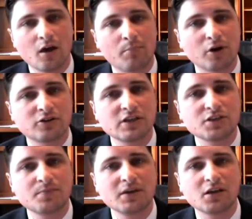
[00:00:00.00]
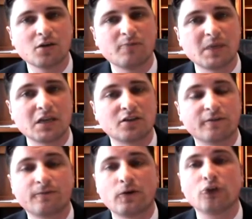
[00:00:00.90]
A participant can be
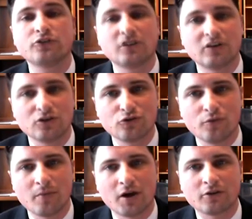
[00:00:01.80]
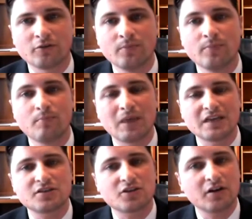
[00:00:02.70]
defaulted into a model
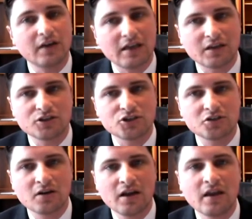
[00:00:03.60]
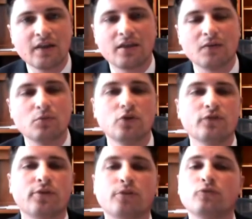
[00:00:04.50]
based on age, then
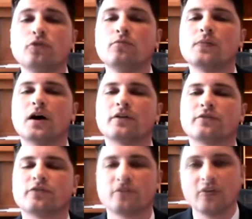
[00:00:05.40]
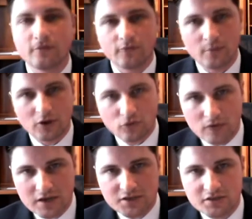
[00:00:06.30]
move through models from
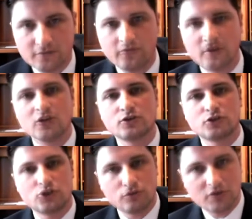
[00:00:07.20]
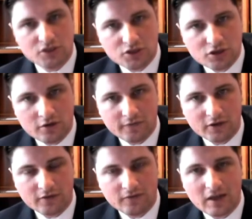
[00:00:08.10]
aggressive to
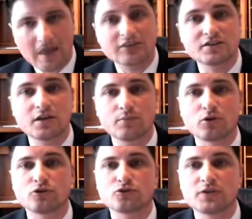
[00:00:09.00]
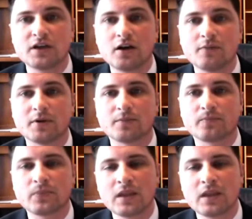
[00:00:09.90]
conservative as they approach retirement.